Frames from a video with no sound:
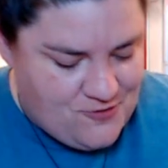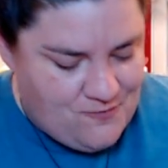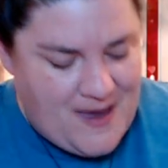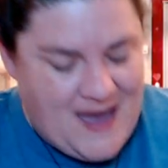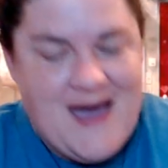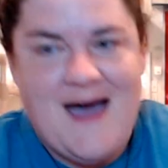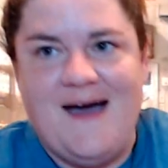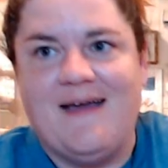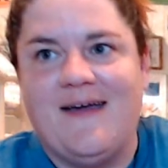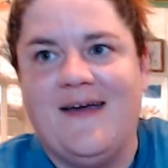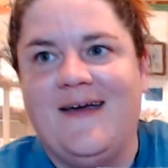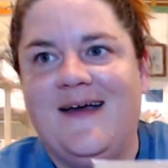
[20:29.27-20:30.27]

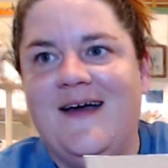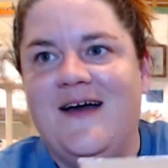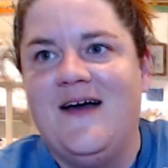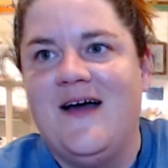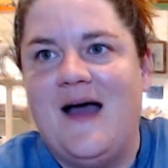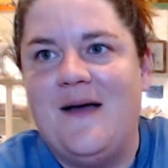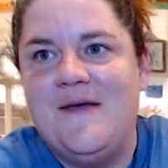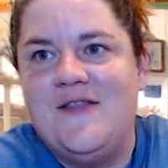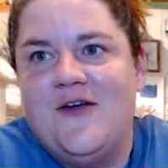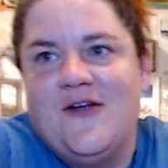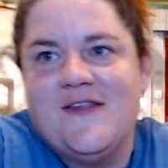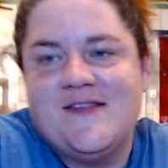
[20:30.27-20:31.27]
pack. I mean,
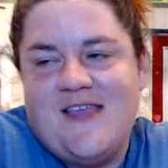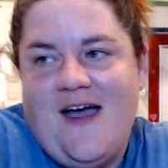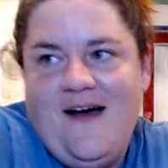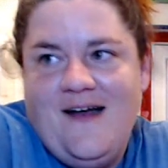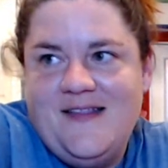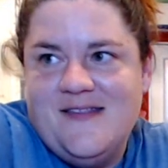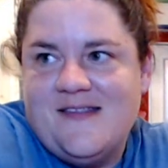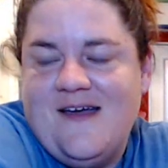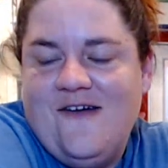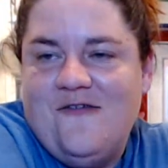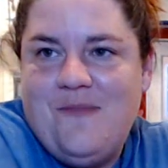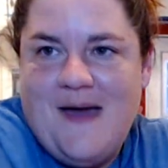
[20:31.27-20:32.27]
there is tons
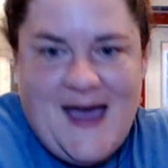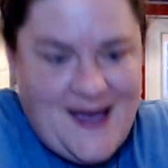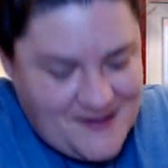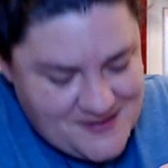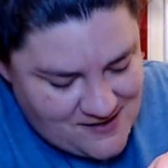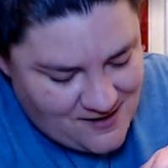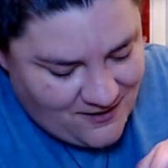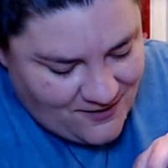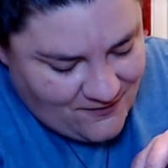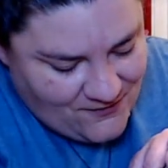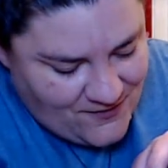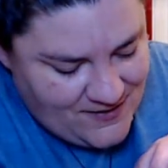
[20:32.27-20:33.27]
of packs
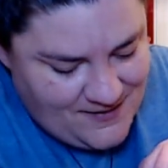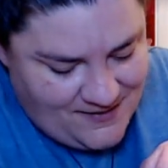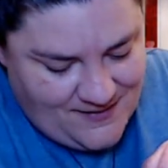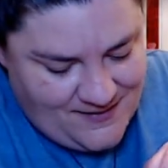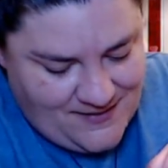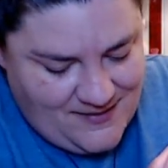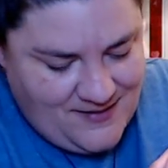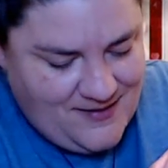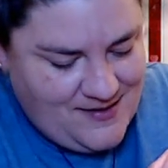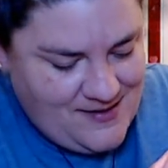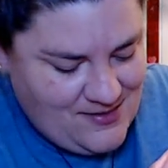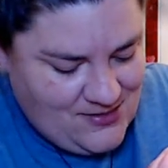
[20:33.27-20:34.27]
of
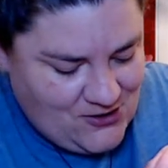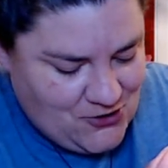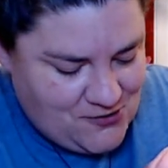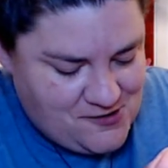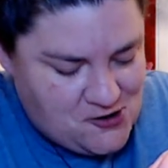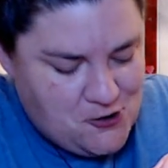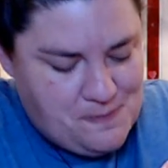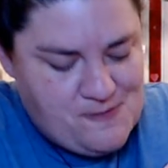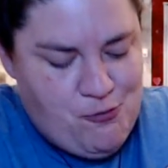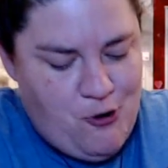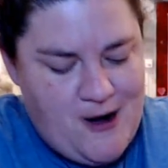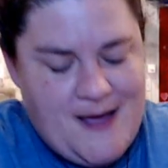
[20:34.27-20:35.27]
little soups.
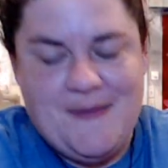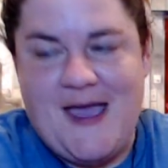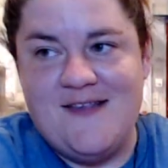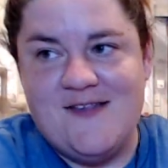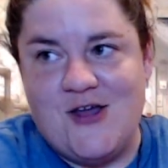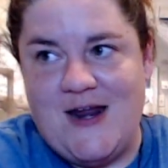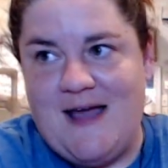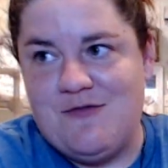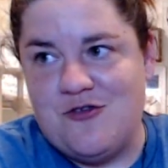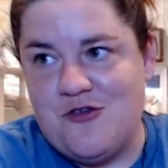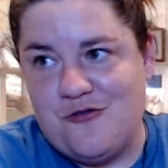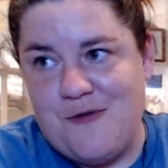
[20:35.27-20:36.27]
Poor MK is going to have
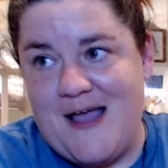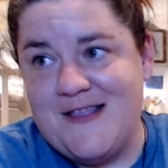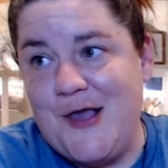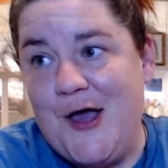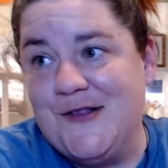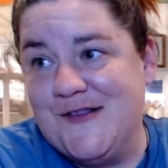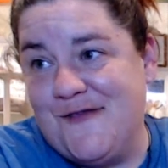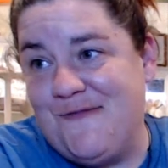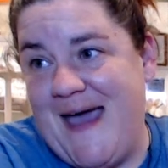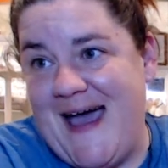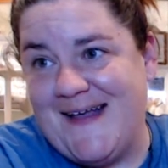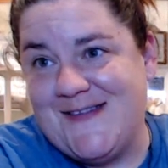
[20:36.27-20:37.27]
to just write tons of
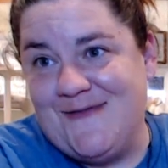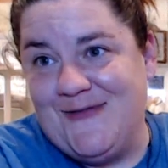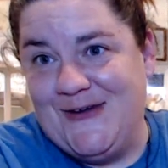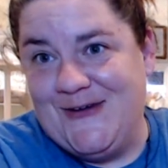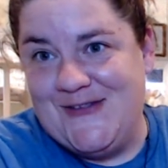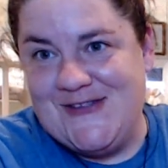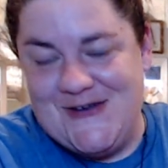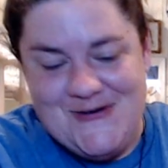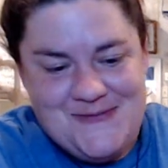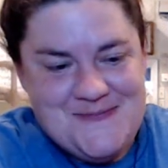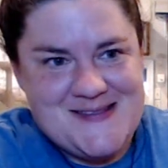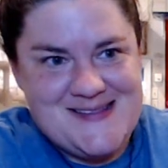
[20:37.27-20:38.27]
packs of little
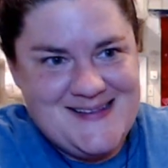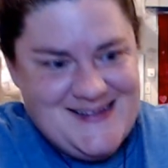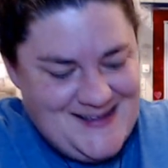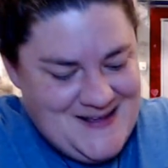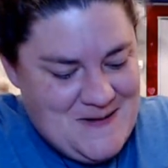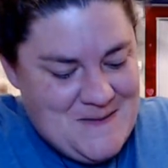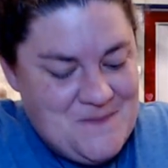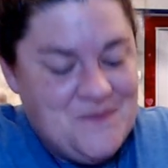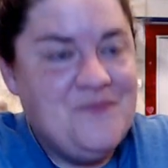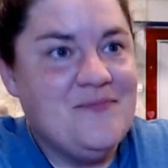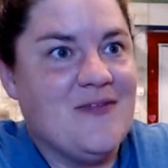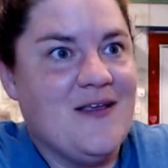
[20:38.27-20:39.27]
soups.
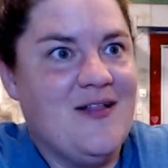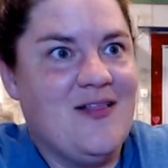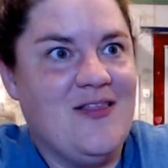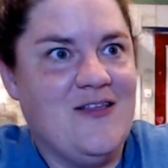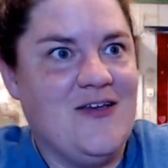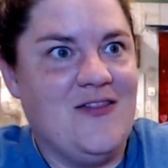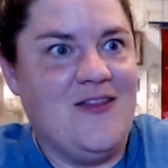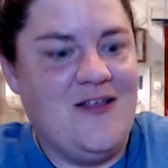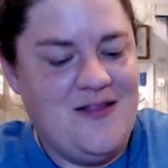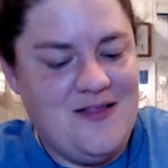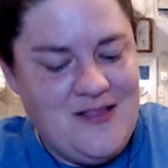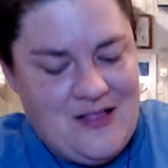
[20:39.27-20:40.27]
Look
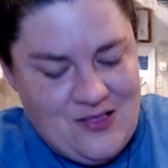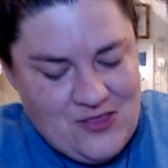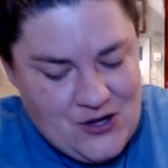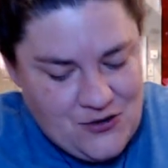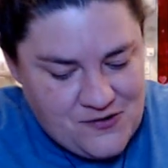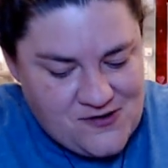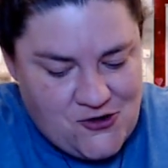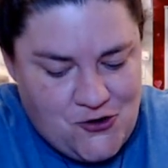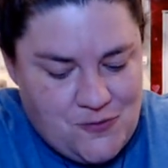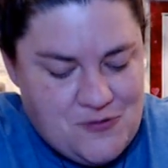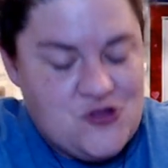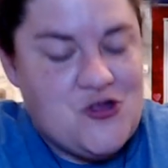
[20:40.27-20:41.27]
awesome. Little
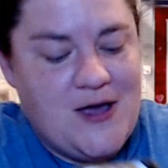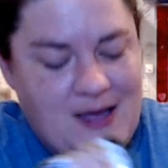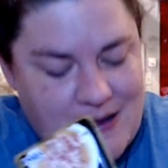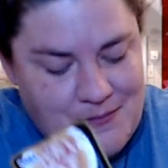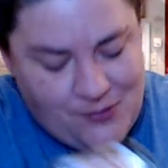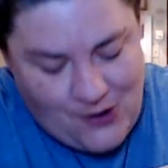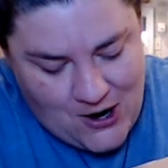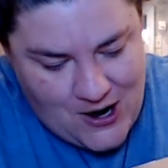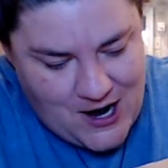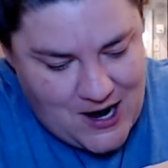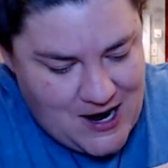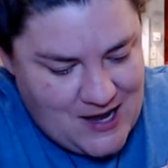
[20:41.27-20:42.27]
soups, chicken
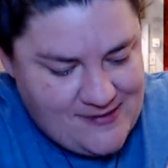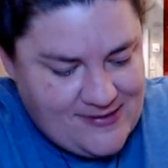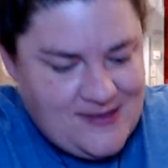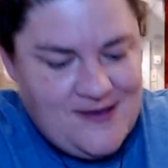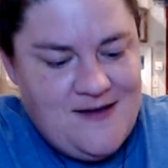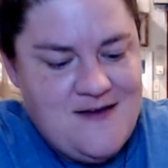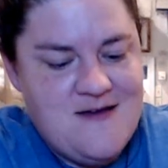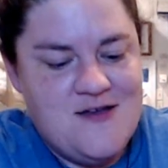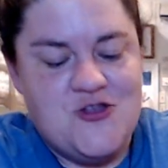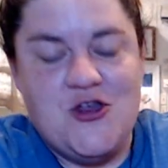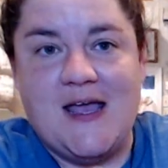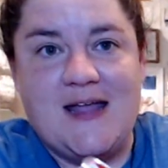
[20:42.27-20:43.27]
broth, cool.
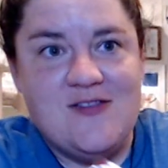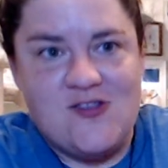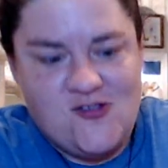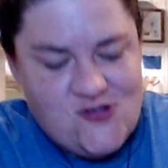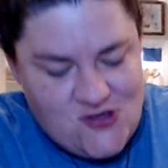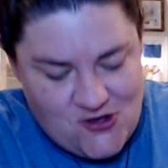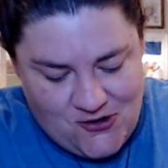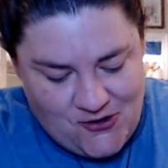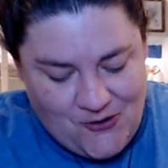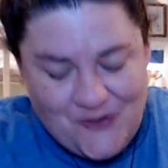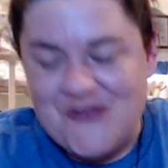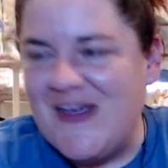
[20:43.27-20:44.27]
chicken
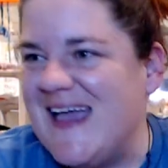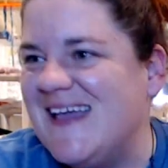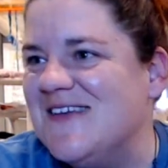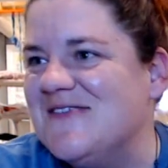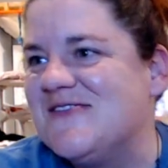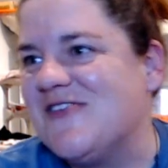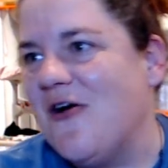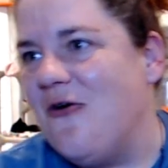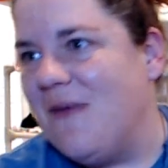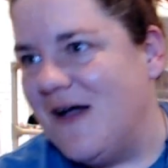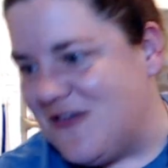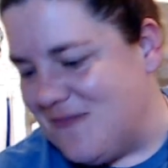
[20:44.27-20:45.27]
stew. Mm. Thank you so
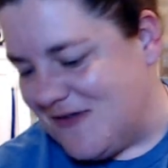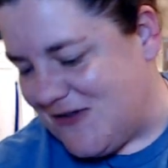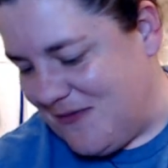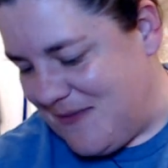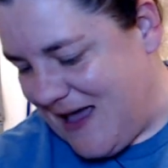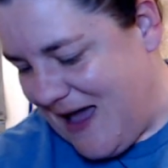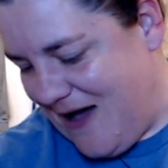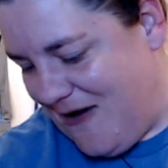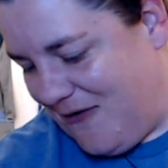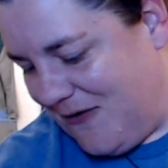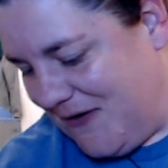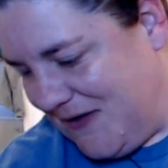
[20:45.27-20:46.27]
much, Mr.
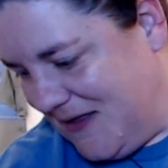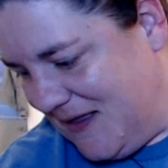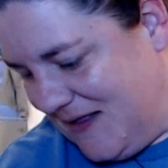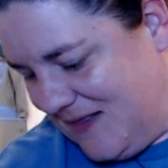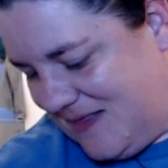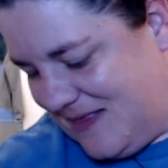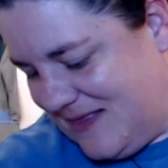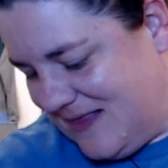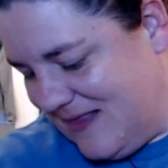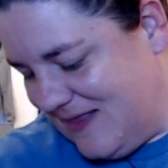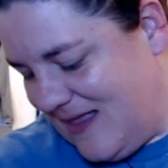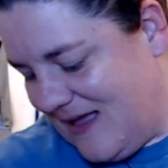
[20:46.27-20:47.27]
Meow. That is
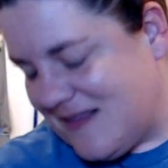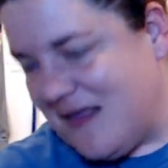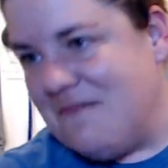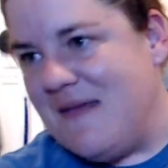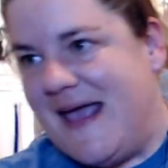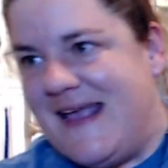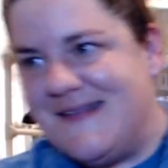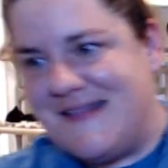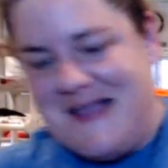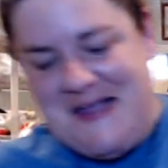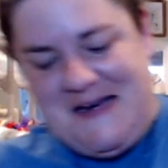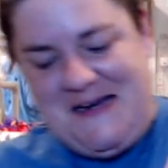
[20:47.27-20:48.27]
cool. That's
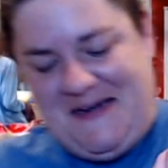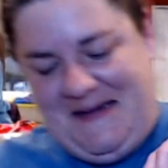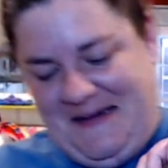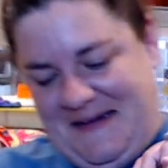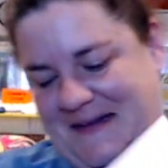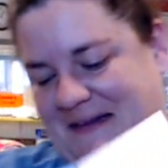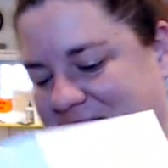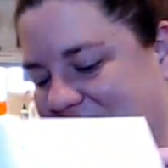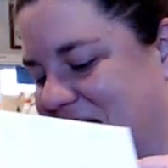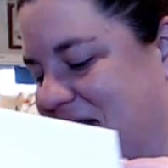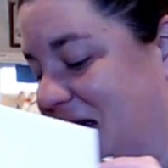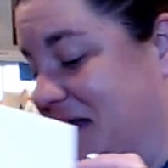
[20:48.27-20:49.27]
amazing.
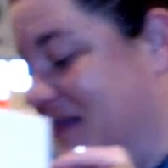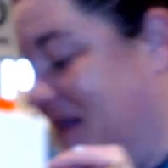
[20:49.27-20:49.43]
That is the a